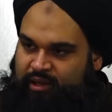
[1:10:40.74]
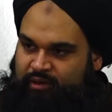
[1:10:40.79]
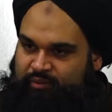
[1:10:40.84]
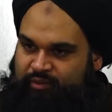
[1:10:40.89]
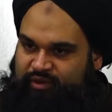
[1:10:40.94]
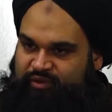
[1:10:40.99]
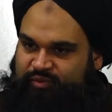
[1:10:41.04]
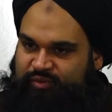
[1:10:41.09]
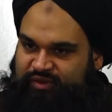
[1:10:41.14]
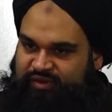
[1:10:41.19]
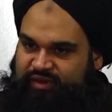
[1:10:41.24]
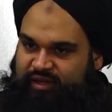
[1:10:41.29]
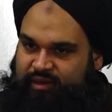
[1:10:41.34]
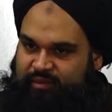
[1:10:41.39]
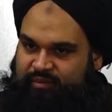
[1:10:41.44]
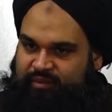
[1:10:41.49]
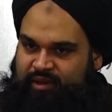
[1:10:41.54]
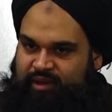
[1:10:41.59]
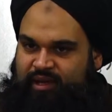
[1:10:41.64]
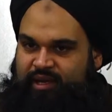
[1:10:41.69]

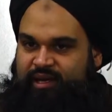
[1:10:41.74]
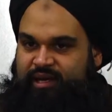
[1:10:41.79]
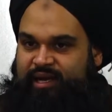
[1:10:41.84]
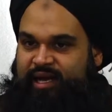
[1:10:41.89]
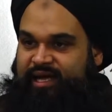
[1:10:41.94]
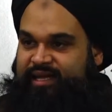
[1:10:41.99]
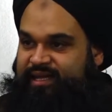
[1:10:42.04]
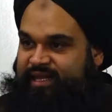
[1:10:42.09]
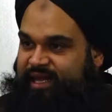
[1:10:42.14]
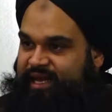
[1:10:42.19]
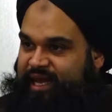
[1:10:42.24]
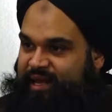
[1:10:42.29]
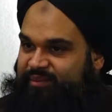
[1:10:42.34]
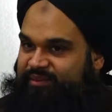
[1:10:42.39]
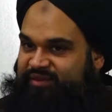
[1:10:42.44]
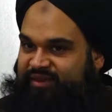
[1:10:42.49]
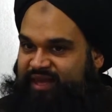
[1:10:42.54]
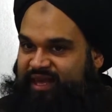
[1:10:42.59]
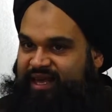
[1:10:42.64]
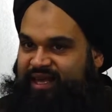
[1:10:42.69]
Muslim. Not that I'm
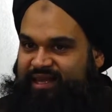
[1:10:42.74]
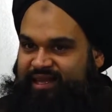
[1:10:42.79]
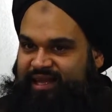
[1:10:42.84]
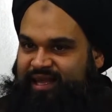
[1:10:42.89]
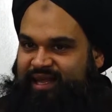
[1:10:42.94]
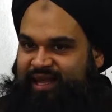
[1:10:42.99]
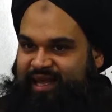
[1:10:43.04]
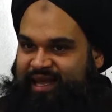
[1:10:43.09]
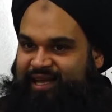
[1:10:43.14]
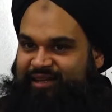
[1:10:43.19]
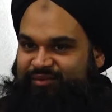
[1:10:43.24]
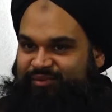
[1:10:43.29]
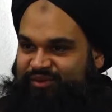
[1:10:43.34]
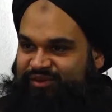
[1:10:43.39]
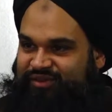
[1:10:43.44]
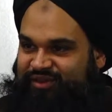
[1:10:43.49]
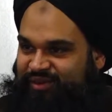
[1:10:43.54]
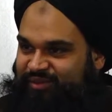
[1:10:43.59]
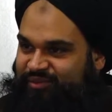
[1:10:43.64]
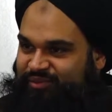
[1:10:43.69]
saying that like as
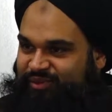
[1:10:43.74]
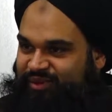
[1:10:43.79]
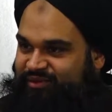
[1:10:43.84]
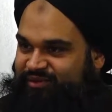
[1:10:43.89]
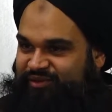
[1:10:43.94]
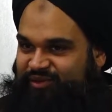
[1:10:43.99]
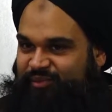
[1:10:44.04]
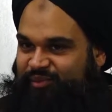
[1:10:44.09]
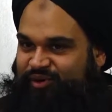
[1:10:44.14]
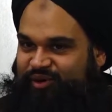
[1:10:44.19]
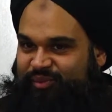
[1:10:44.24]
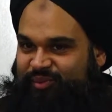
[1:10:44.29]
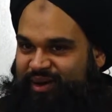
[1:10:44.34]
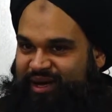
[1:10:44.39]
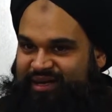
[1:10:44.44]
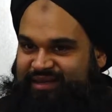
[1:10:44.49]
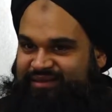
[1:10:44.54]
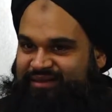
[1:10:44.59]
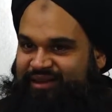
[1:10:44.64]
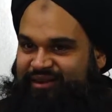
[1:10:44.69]
Muslims we support
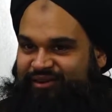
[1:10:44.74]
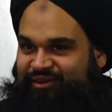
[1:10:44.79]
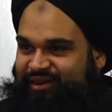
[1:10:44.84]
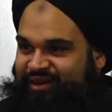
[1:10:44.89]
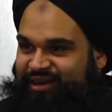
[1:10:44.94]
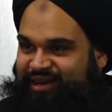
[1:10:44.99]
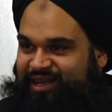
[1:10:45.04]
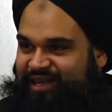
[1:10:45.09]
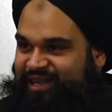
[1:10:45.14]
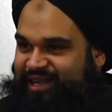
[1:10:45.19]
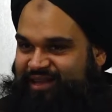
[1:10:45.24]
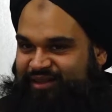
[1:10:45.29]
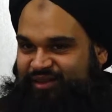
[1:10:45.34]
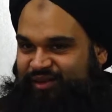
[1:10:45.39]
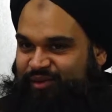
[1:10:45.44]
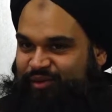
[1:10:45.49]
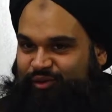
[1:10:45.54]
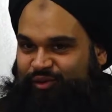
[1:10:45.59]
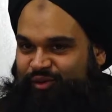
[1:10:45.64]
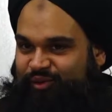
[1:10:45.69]
Pakistan or India. That's
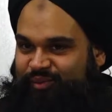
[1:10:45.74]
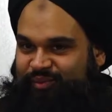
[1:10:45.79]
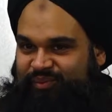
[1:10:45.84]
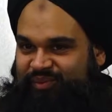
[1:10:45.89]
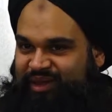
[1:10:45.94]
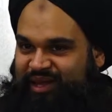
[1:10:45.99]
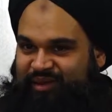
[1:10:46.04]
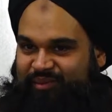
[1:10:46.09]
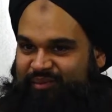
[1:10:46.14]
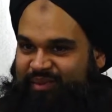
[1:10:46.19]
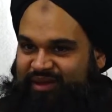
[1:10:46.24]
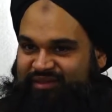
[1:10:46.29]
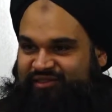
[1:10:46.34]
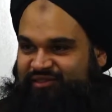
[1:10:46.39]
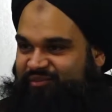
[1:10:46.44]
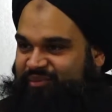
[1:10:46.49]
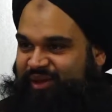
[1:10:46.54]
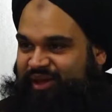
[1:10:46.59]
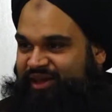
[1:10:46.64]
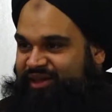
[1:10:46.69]
a whole like mess
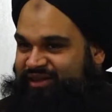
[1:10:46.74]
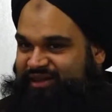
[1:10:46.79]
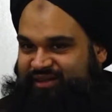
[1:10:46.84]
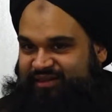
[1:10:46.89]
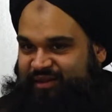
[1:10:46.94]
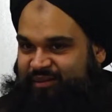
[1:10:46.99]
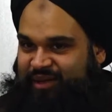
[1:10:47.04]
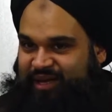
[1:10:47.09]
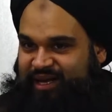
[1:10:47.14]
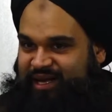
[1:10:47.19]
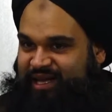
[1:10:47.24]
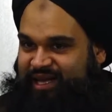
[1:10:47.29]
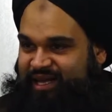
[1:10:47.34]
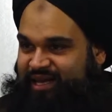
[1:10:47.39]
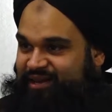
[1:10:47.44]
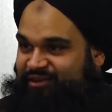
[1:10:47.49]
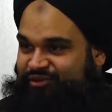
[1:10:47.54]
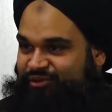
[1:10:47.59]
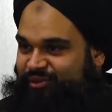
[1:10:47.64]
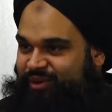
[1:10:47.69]
of politics I'm not going to get
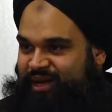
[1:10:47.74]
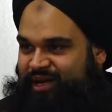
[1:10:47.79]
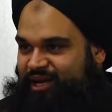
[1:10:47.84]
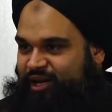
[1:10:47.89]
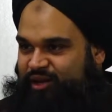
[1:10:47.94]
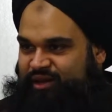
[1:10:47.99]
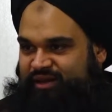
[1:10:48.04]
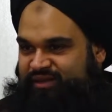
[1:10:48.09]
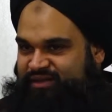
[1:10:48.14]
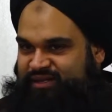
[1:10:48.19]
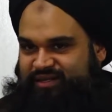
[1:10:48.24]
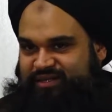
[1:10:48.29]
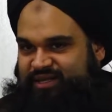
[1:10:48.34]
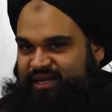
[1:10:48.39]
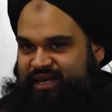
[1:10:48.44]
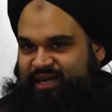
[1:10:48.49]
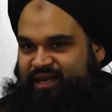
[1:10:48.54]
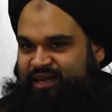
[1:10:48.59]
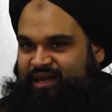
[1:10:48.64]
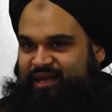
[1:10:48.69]
into right now. That's just
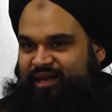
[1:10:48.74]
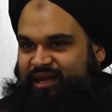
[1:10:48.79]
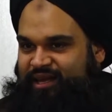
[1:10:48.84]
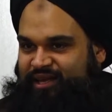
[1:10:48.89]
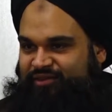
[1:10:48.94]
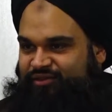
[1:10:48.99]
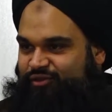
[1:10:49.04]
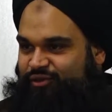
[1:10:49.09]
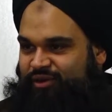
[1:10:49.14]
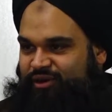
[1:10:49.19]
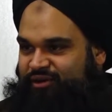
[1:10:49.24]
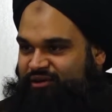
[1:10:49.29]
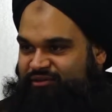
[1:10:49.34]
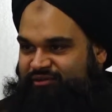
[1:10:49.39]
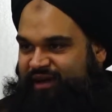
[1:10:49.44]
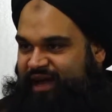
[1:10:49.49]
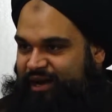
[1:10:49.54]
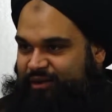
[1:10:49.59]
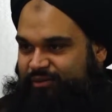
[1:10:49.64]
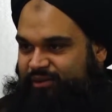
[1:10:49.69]
like historical
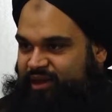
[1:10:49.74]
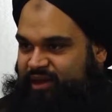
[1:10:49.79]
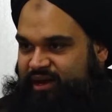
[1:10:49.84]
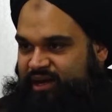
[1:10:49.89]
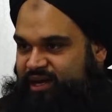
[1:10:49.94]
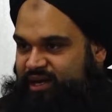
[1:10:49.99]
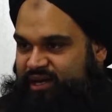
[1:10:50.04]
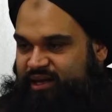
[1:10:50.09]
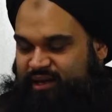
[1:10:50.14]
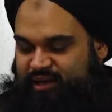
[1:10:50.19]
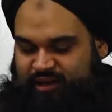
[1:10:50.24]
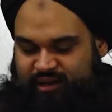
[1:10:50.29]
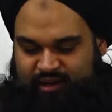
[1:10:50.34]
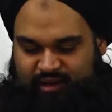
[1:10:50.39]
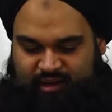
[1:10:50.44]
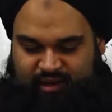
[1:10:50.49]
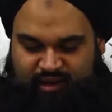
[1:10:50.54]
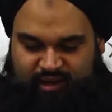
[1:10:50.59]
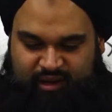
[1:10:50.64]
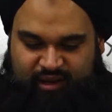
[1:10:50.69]
fact without any
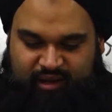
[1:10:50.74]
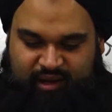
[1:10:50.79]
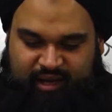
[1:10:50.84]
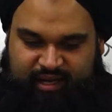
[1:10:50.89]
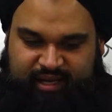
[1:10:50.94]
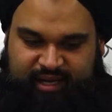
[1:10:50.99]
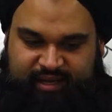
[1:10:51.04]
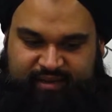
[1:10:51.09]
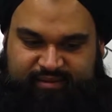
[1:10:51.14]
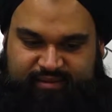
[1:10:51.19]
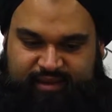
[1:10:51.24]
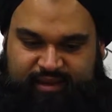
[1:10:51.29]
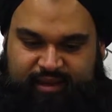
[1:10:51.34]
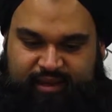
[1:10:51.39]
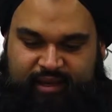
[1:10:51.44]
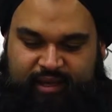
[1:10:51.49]
context.